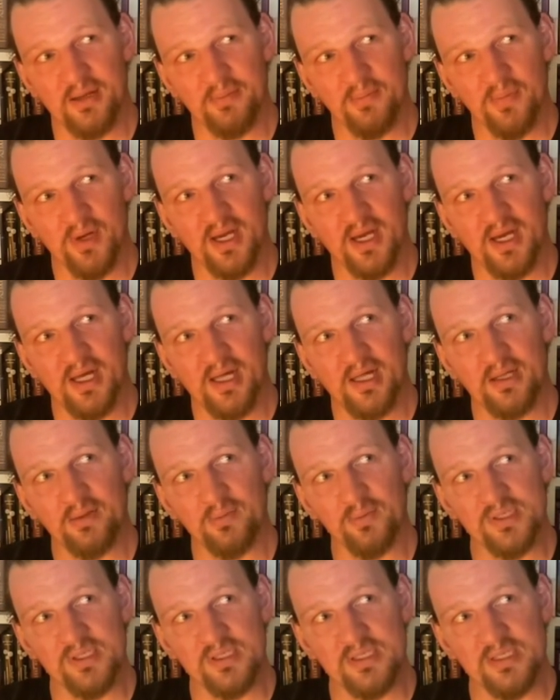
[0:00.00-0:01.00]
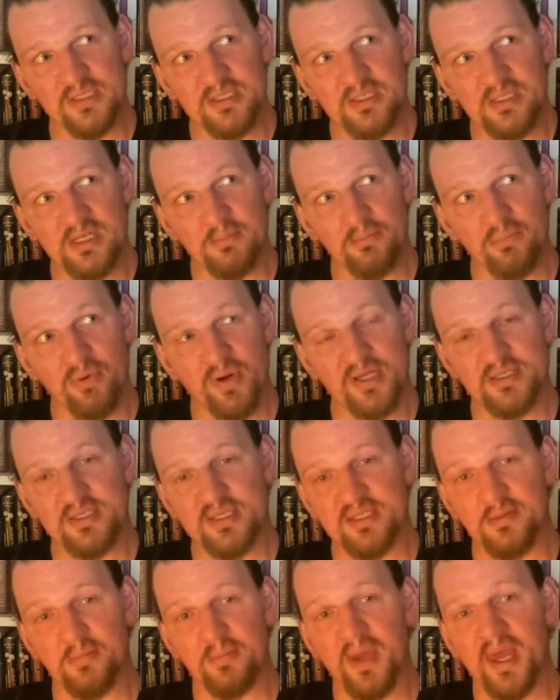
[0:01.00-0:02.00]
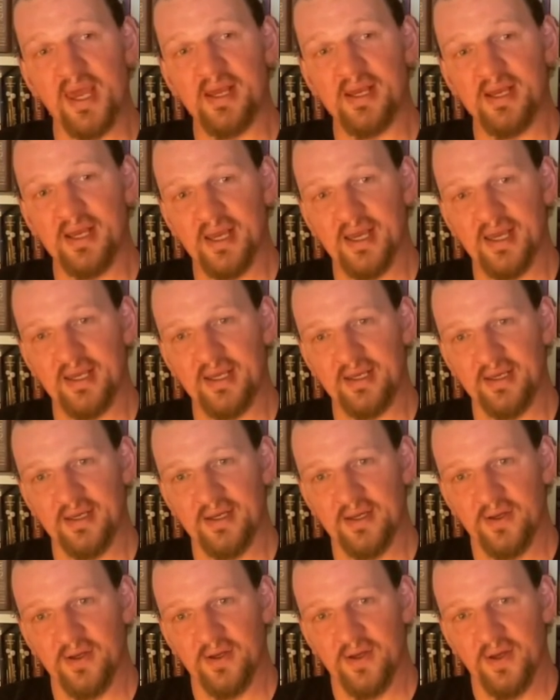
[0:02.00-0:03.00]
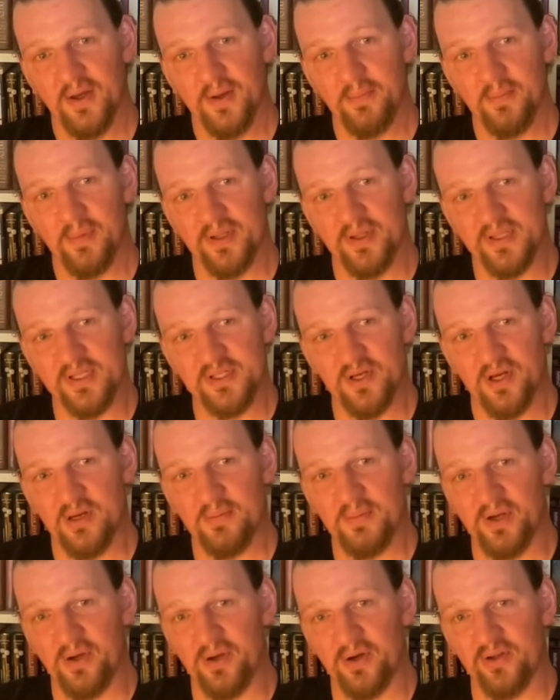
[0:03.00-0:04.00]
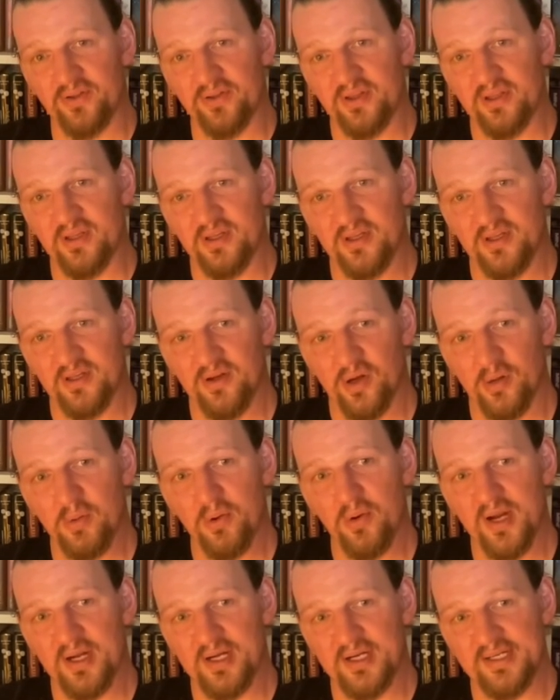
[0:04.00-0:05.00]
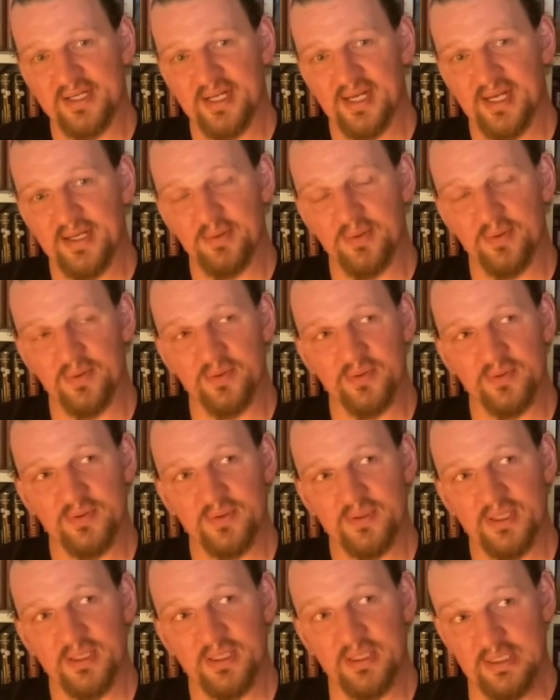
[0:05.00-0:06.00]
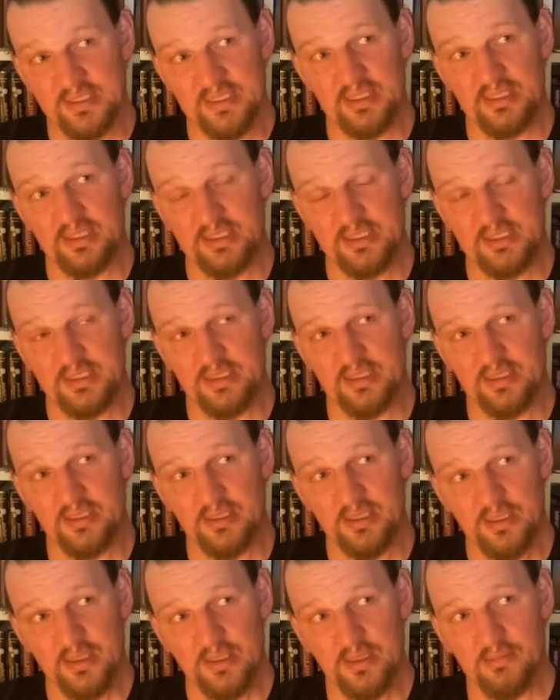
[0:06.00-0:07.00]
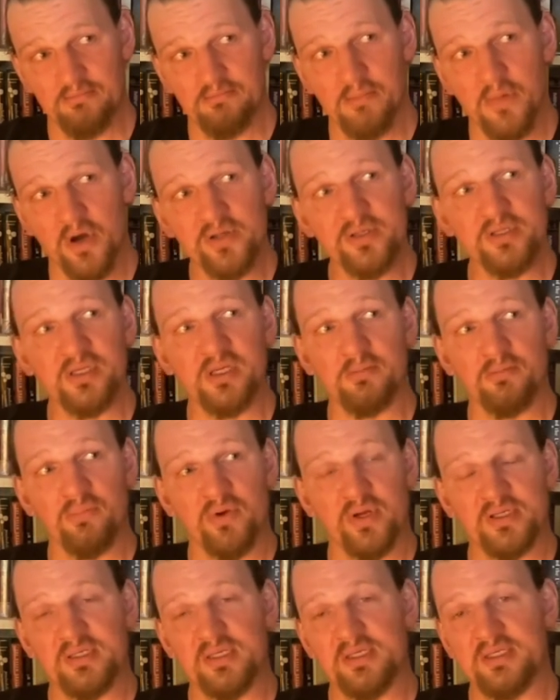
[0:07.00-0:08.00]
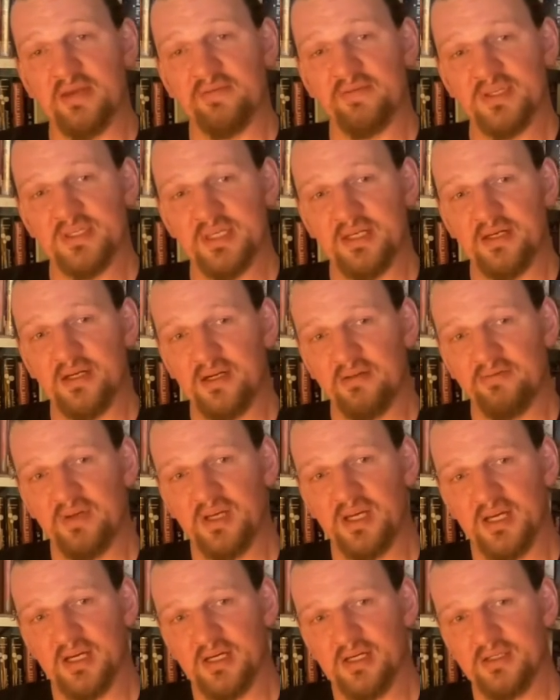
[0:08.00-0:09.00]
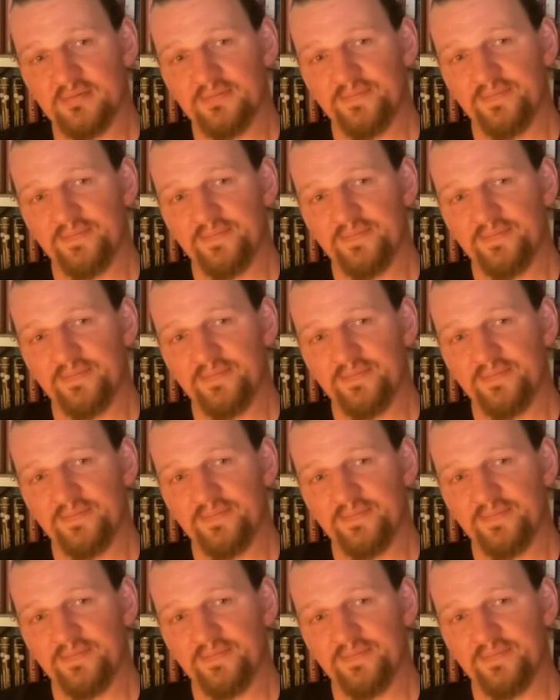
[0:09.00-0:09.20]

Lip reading: my heart was as compressed as a pancake by the time I got on the operating table. And he said it's the most compressed he's ever seen a living heart.